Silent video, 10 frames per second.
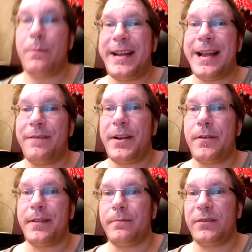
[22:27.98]
that we have
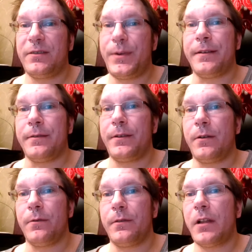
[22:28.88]
here in Sweden.
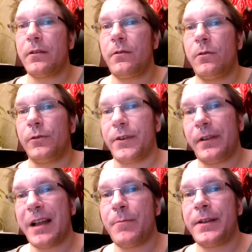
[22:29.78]
A lot colder
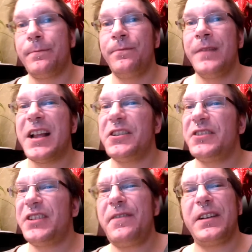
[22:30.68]
climate,
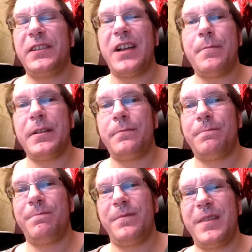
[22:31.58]
shifting climate,
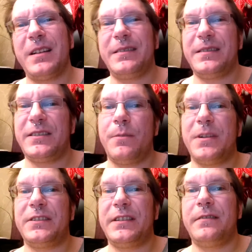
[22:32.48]
not so
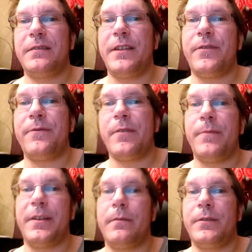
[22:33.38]
much different from
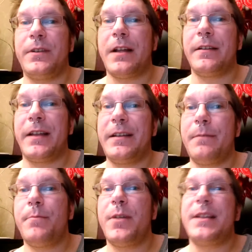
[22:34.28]
the United
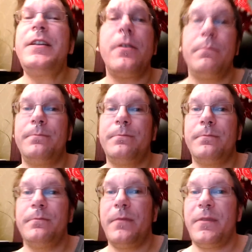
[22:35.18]
Kingdom, but
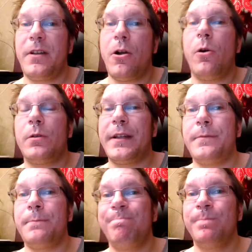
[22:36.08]
the cold and